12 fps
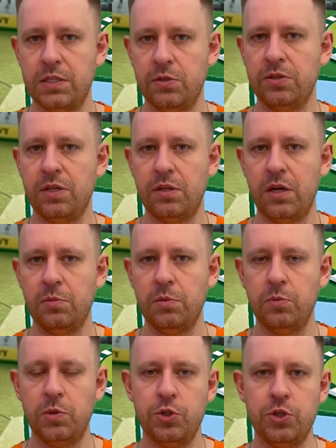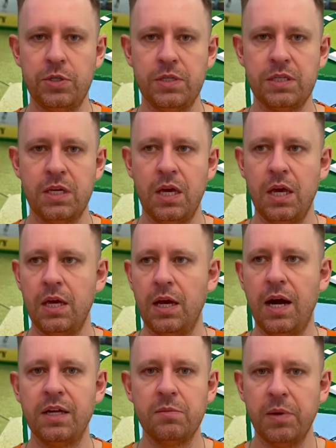not an army which is
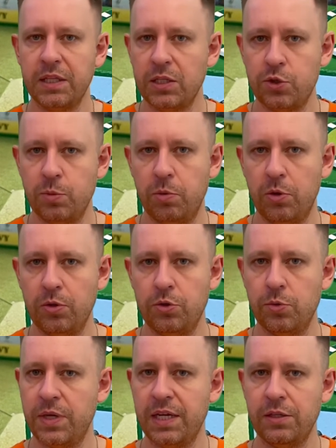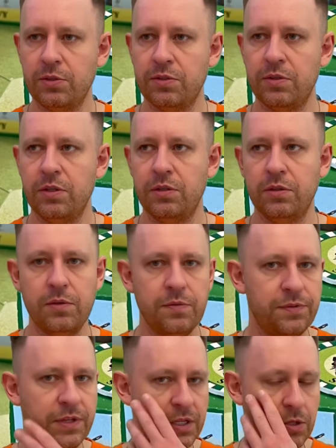unmanageable. You cannot
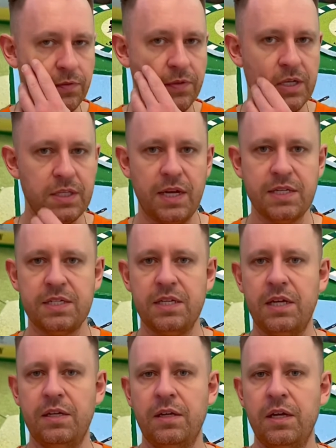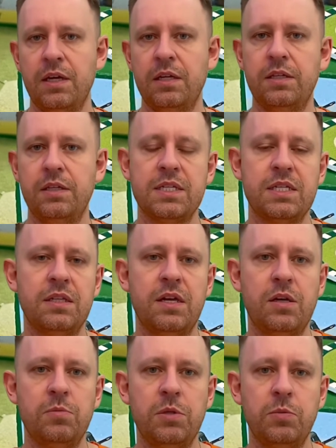think of it as an
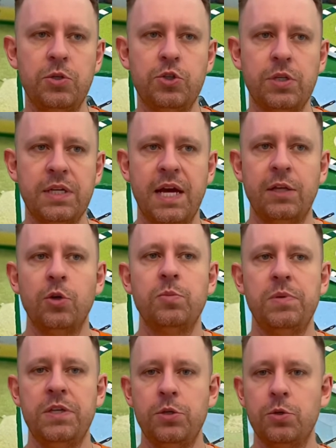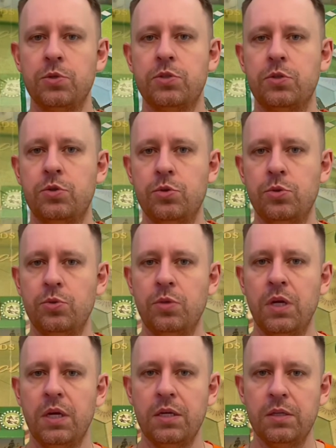army which cannot be used to
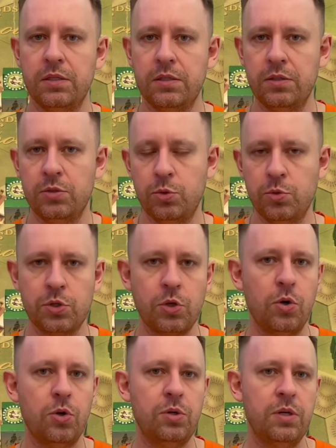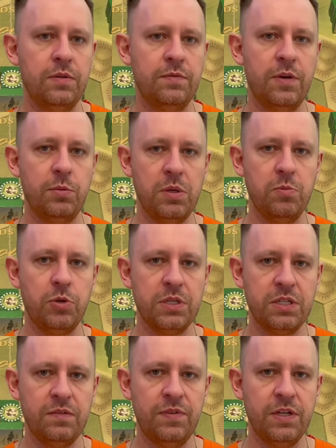score very
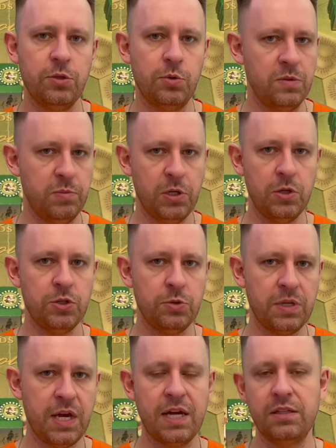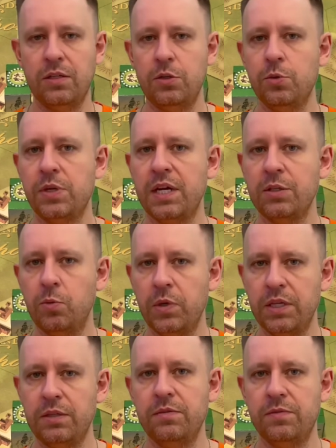impressive victories, because you can
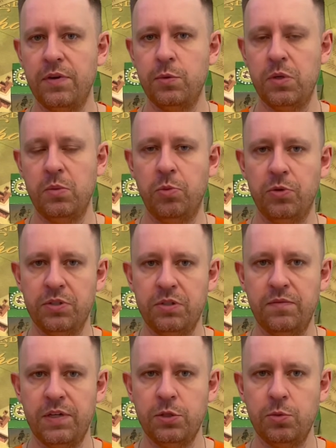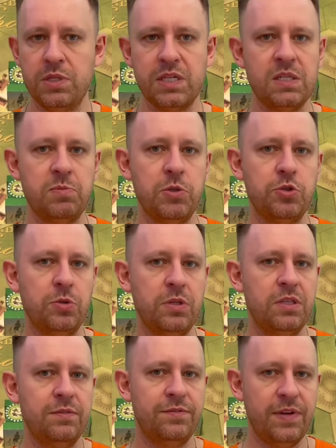win very important victories, especially
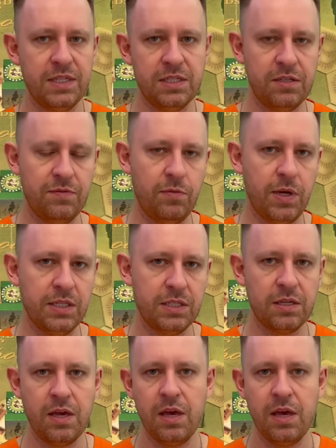defensive ones,